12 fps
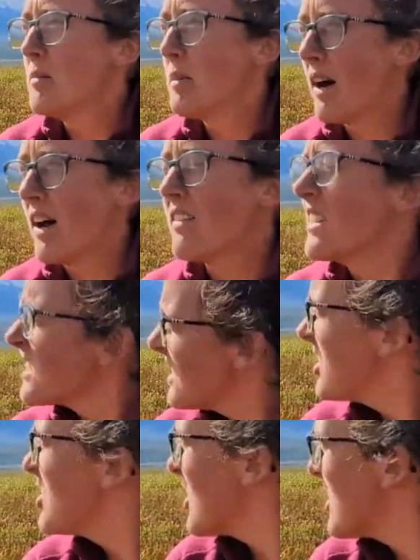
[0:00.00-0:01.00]
But this
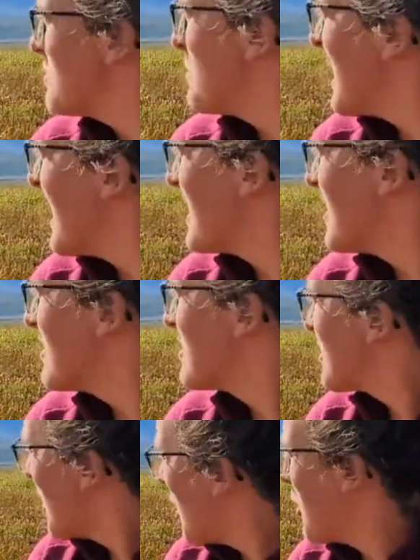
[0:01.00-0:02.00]
has just been
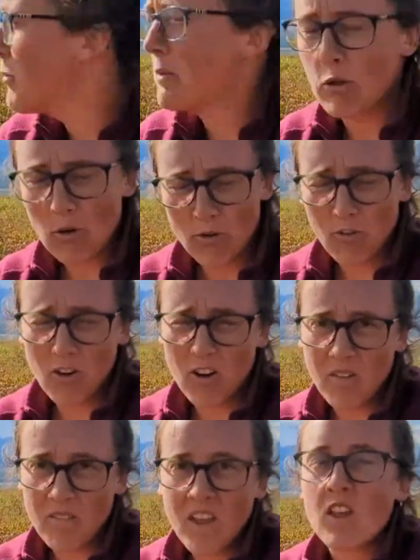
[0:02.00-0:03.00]
so
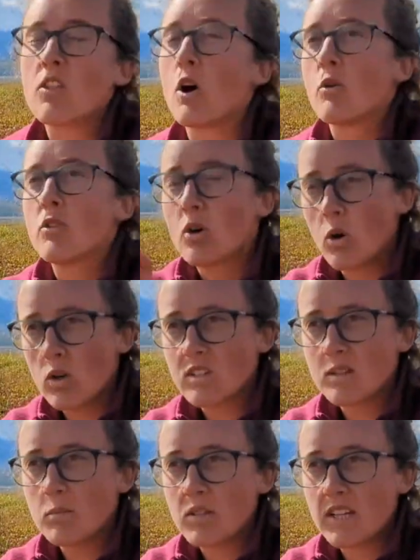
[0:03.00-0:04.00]
beautiful. So the goal
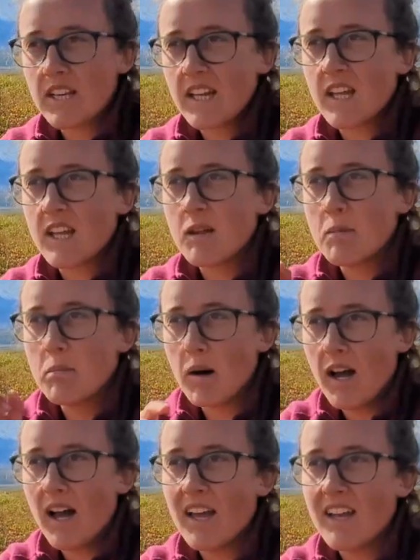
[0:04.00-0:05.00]
is completed,
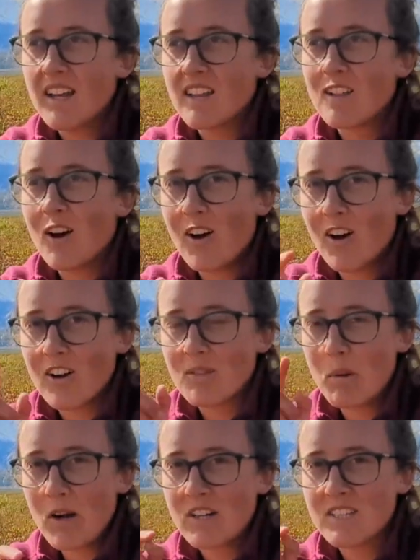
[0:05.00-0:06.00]
but the
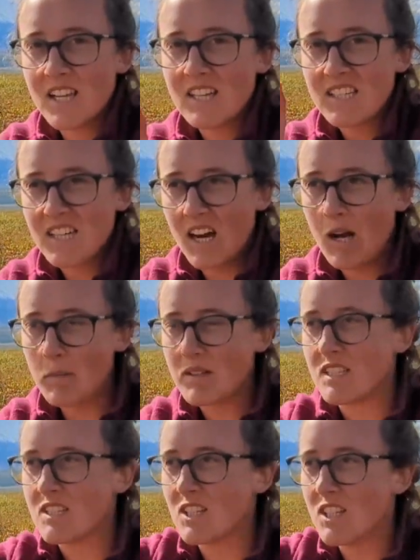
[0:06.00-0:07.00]
hard part is yet to come
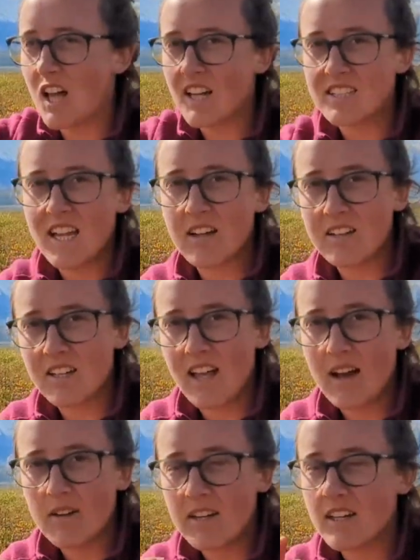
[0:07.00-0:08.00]
because it's a lot of downhill
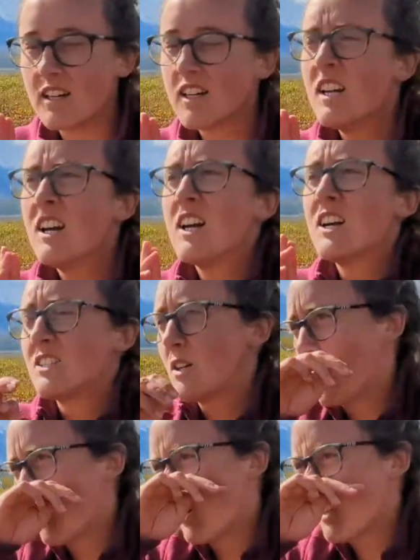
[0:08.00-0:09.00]
out here.
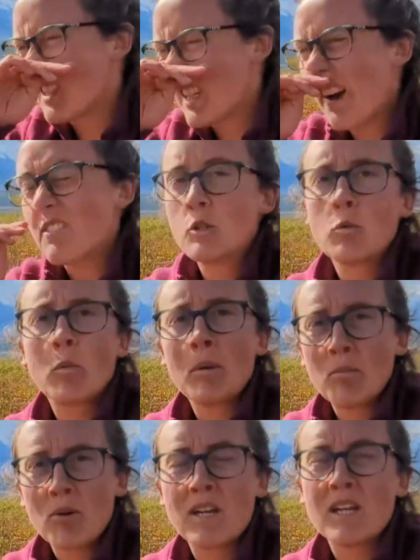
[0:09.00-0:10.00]
So this afternoon will
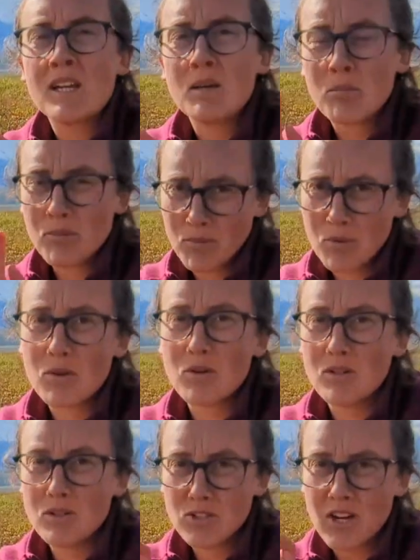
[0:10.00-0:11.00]
be pretty
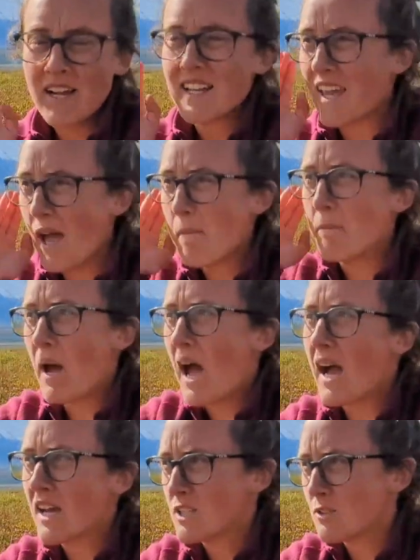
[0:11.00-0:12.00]
brutal trying to get
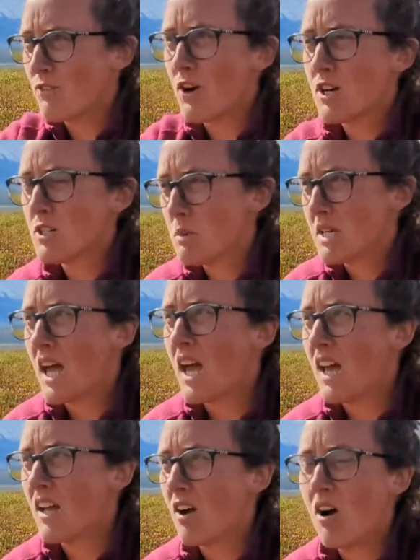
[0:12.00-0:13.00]
back as far as we
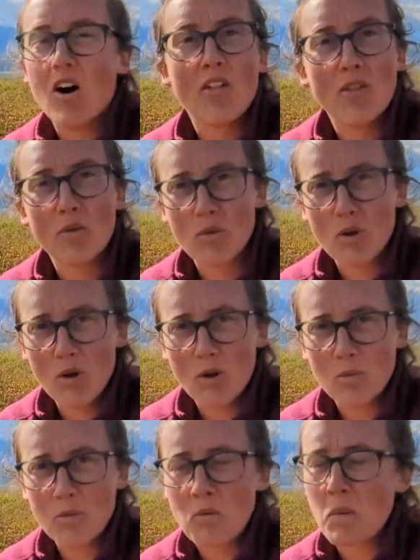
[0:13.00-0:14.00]
can on the
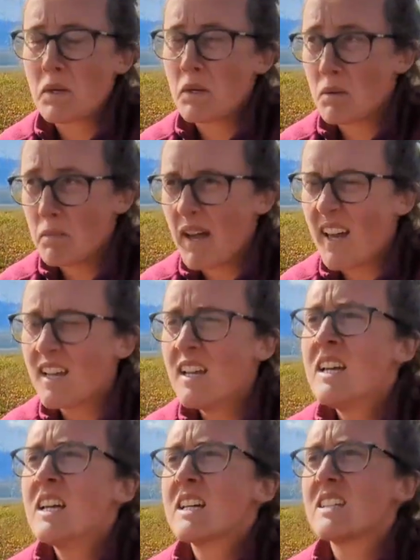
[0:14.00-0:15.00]
road before we go to bed,
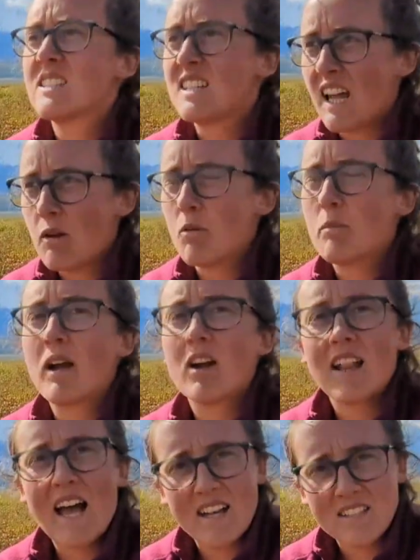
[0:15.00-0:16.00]
because tonight will be
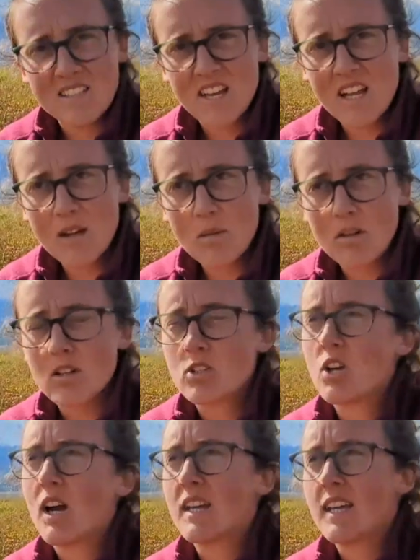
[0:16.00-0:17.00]
our last night. We're going
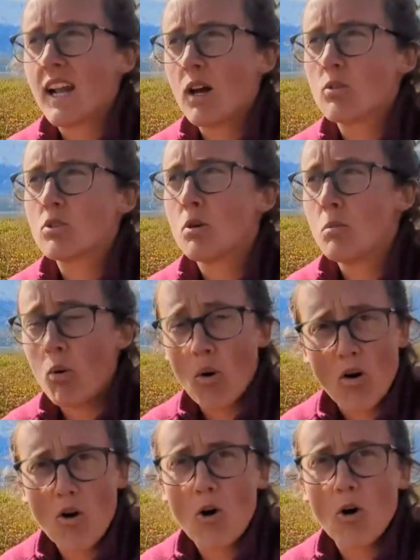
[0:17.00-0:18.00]
to try and get out
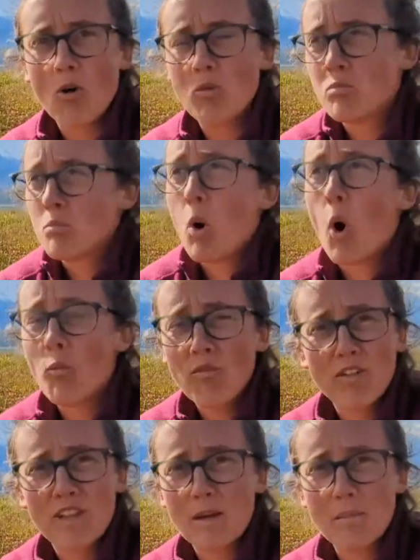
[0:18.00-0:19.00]
tomorrow,
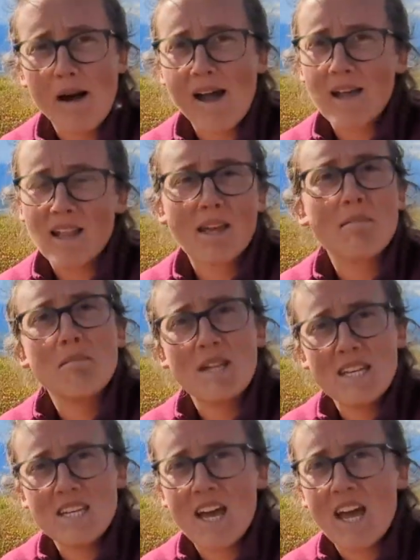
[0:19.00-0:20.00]
hopefully by like
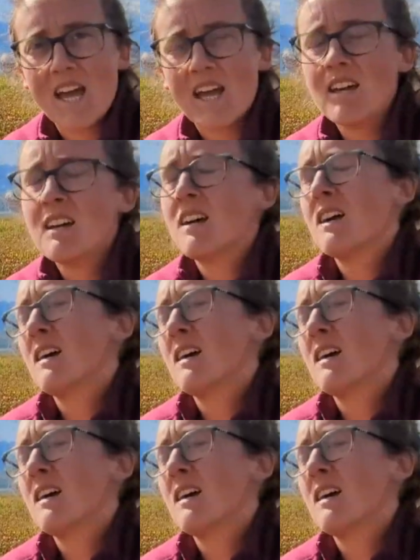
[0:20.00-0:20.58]
midday.